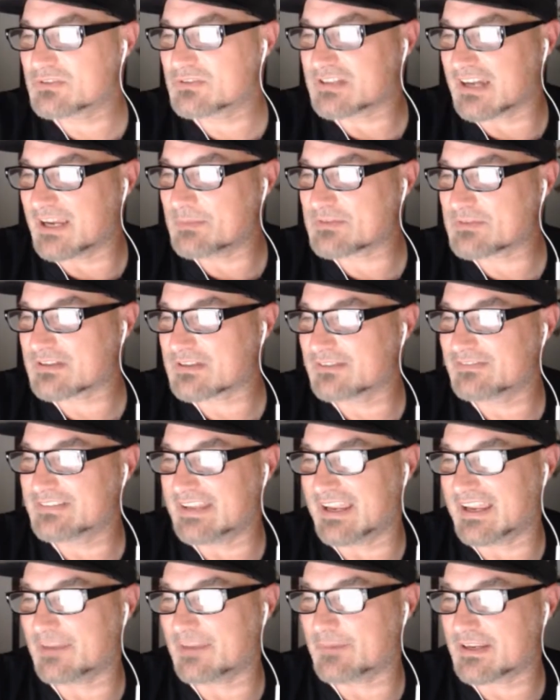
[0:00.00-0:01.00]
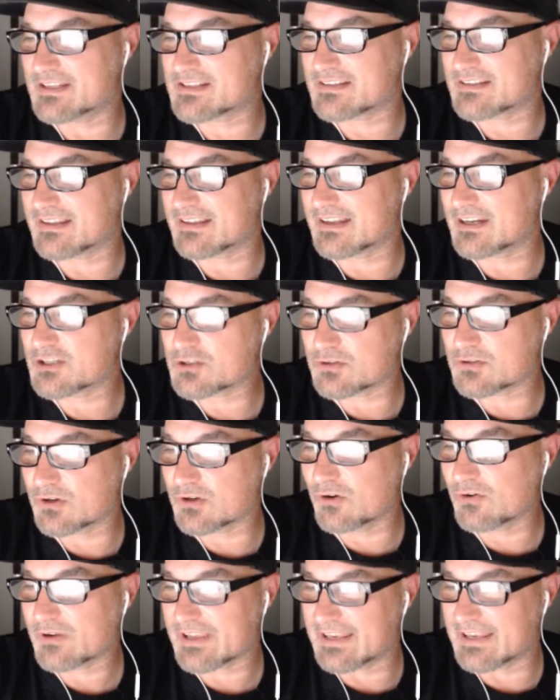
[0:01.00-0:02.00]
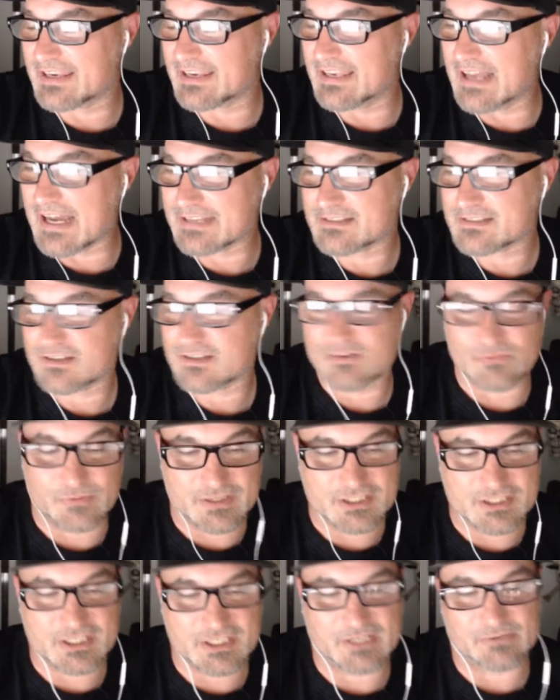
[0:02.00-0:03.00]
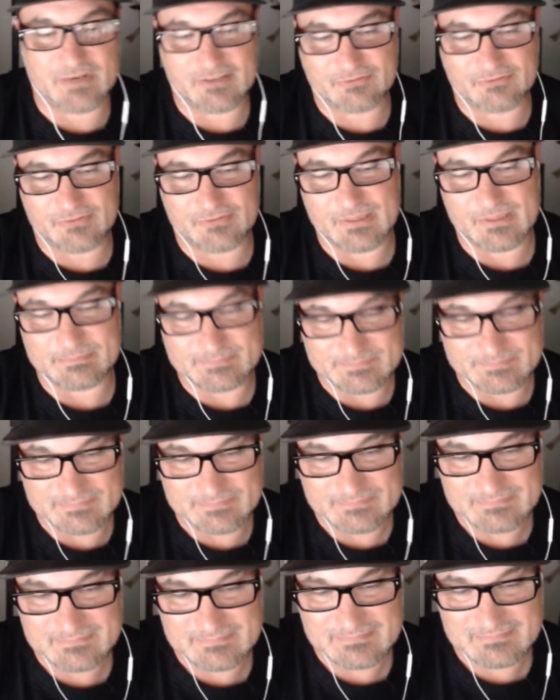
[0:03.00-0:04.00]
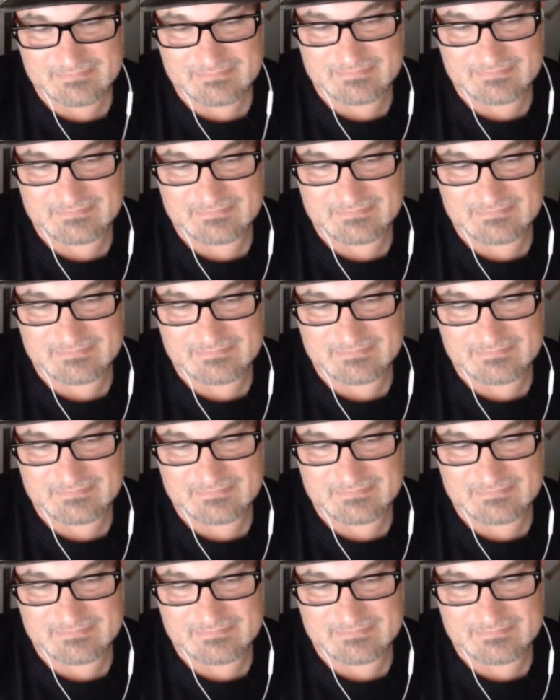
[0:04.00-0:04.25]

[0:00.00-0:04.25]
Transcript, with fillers: types of damage that a troll cannot regenerate from? Fire